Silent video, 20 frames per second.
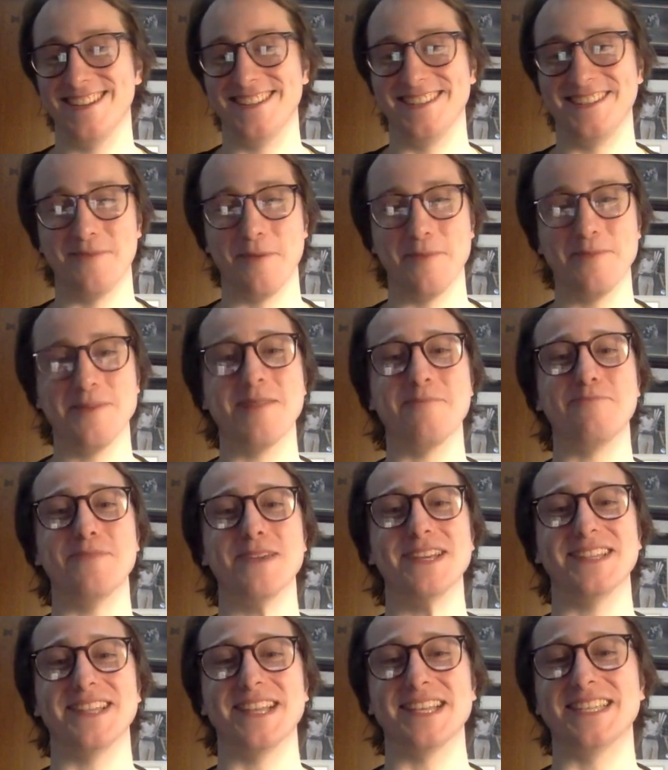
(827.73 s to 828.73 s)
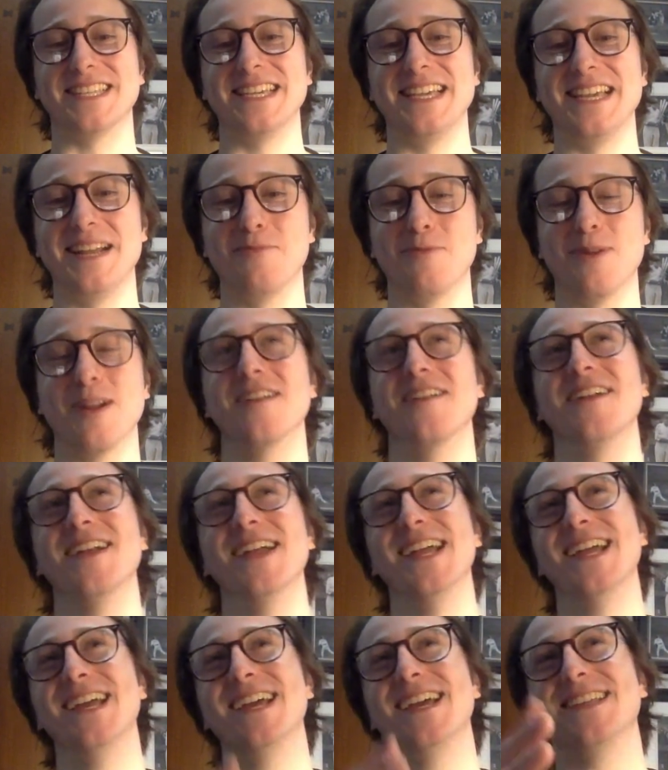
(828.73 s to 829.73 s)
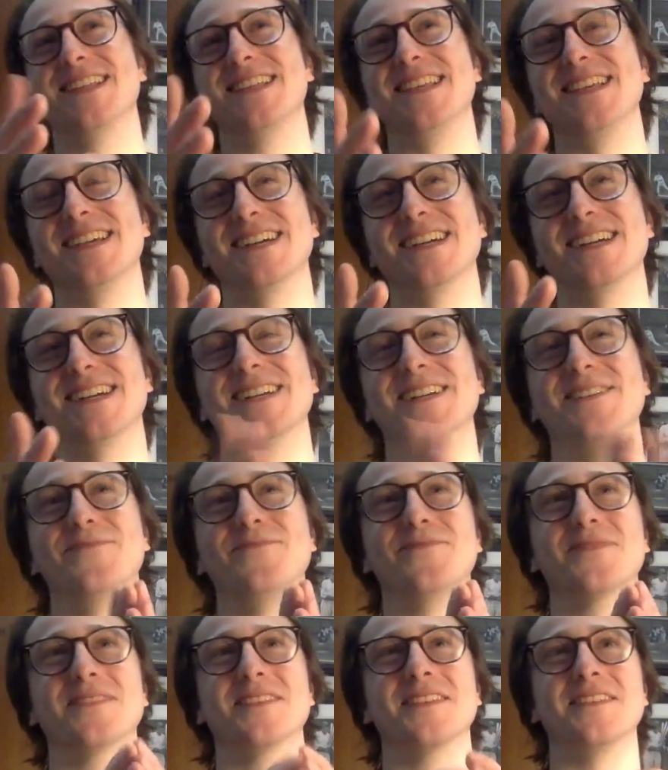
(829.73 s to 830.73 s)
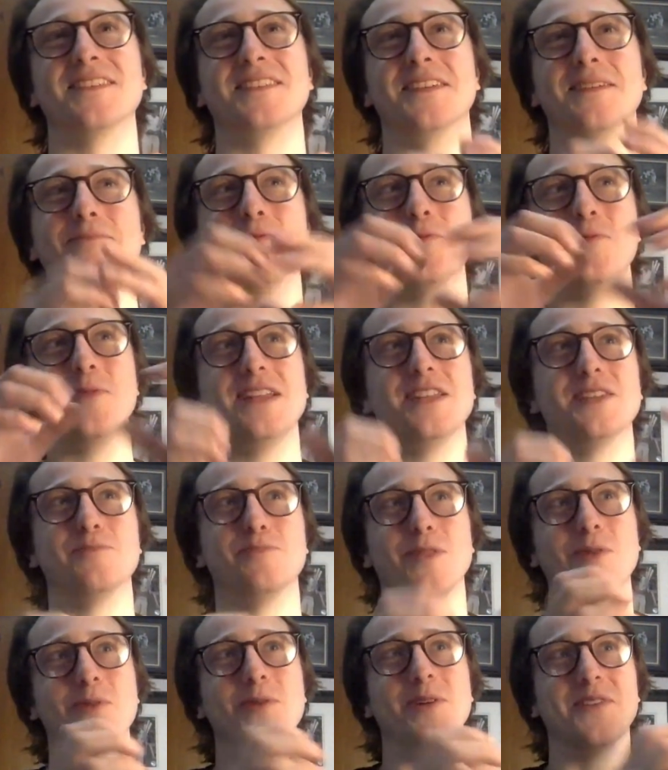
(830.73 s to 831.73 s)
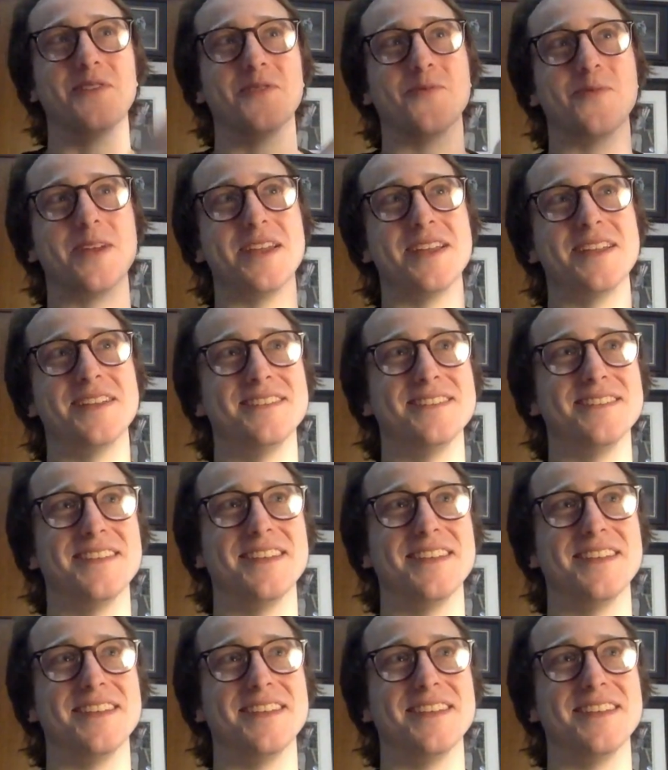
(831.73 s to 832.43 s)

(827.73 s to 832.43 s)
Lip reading: You remember that scene where the tumbleweed is blowing in the wind,